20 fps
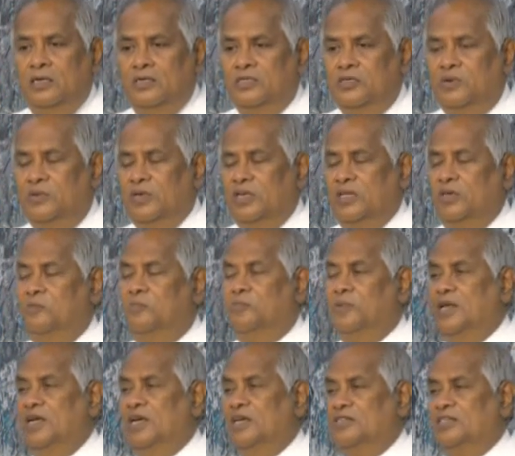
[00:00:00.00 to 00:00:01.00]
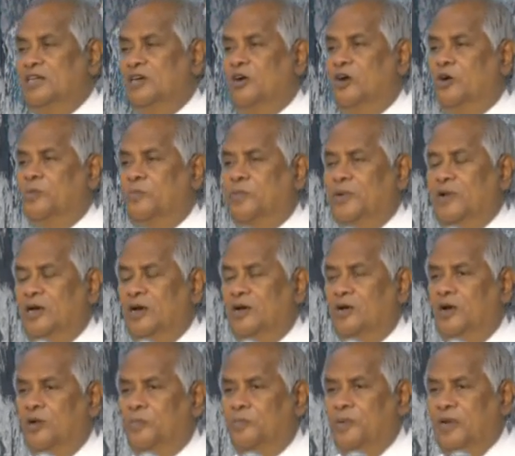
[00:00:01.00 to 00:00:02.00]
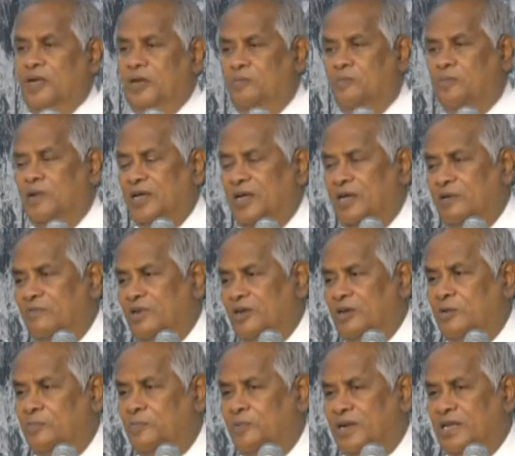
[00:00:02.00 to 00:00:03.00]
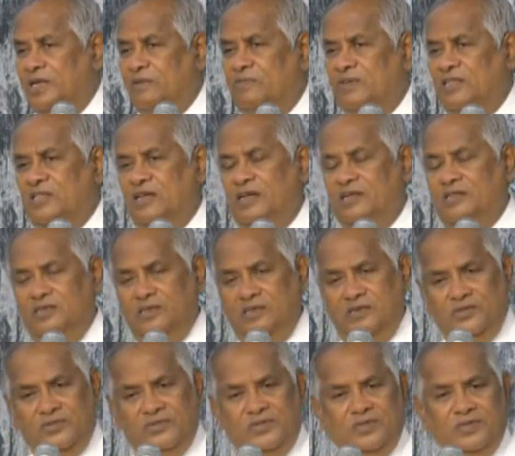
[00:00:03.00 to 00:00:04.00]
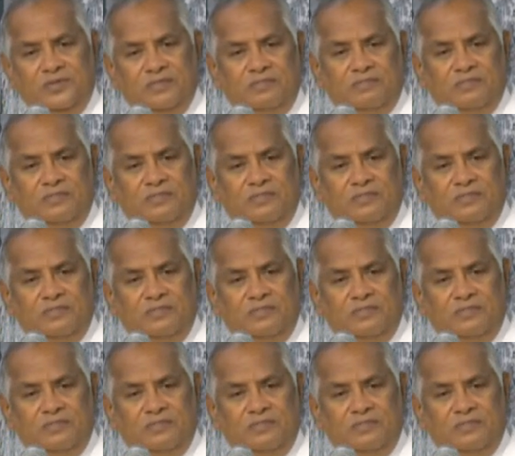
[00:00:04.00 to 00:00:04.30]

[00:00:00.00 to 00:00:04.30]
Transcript: So when you pray as a corporate, corporate prayer, when you pray with others,